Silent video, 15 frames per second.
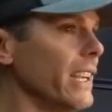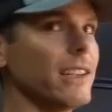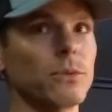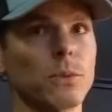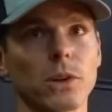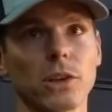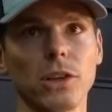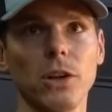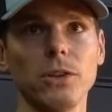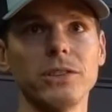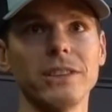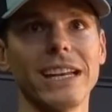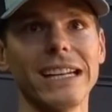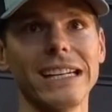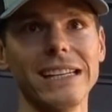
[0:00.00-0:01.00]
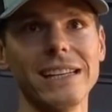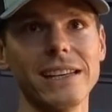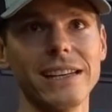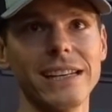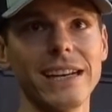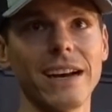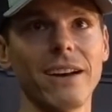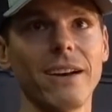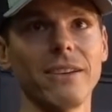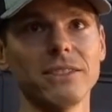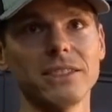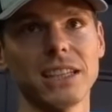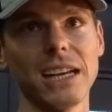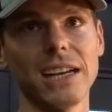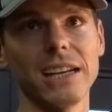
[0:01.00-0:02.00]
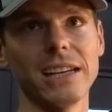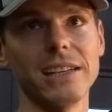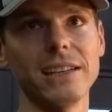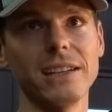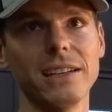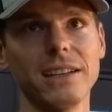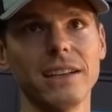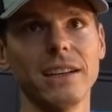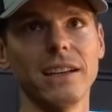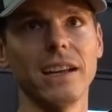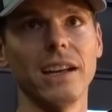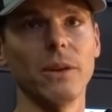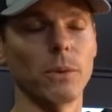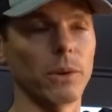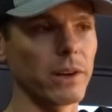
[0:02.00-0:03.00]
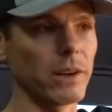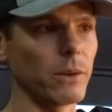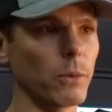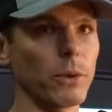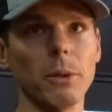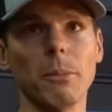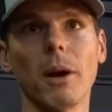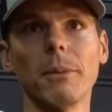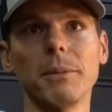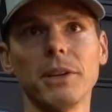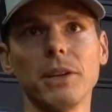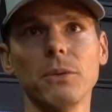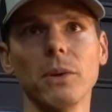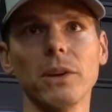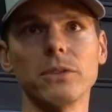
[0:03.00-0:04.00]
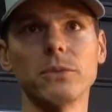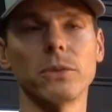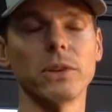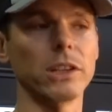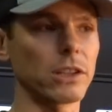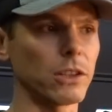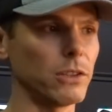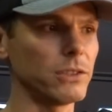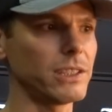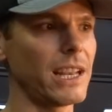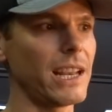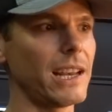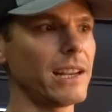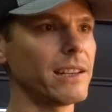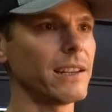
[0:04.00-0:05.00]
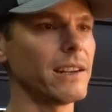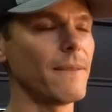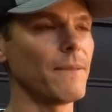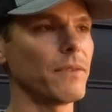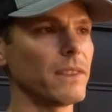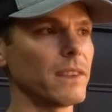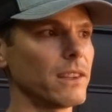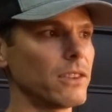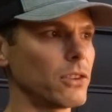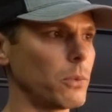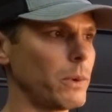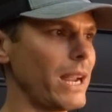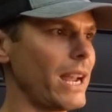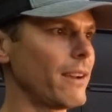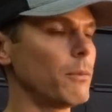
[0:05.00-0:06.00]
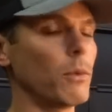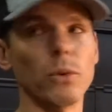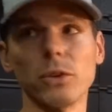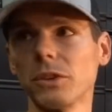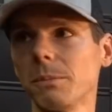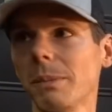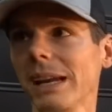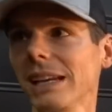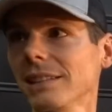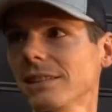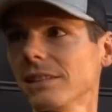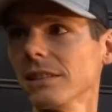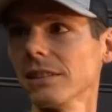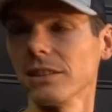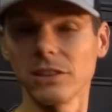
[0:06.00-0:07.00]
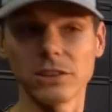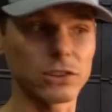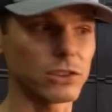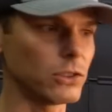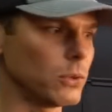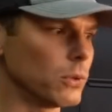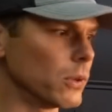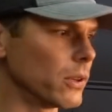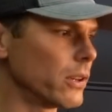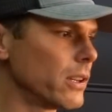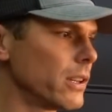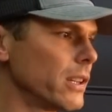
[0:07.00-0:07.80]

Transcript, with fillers: is, we're closing that in outside, and we're gonna where the barbecue was, we're gonna close that so we have more space to store.